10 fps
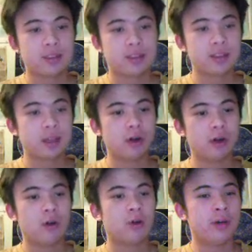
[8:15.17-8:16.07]

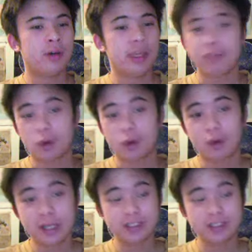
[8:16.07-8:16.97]
So if the
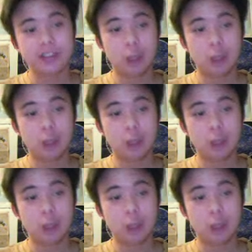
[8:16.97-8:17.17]
Hornets